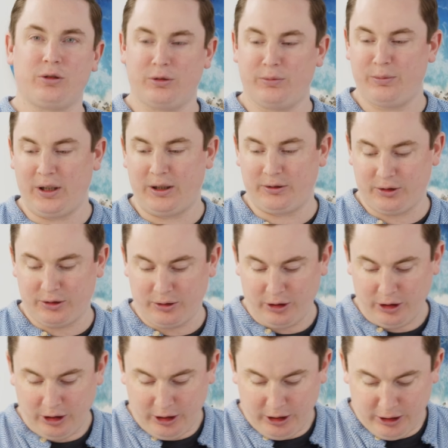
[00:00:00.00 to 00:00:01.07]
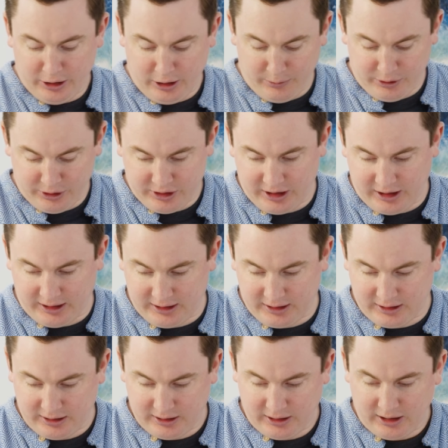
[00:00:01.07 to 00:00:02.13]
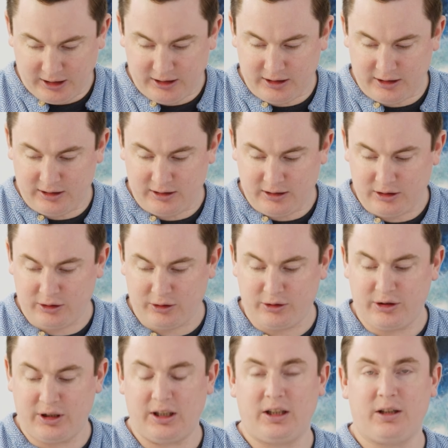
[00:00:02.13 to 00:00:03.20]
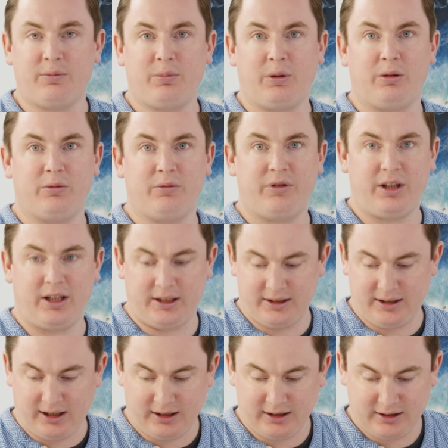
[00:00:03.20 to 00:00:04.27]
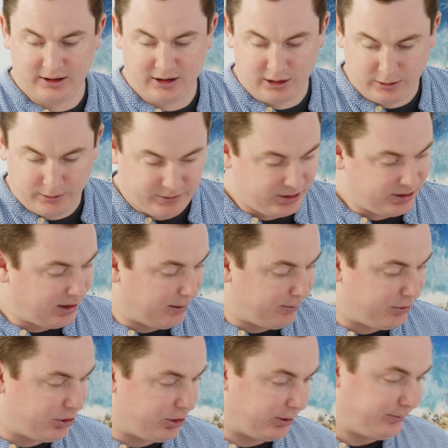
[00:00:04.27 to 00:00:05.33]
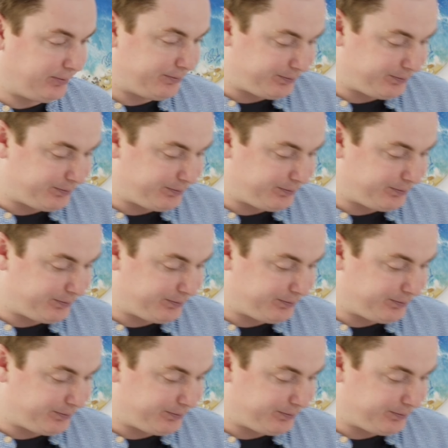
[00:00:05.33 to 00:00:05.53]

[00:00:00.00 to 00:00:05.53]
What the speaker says: going to melt. So number 6, it's going to take about 30 seconds to come up to temperature.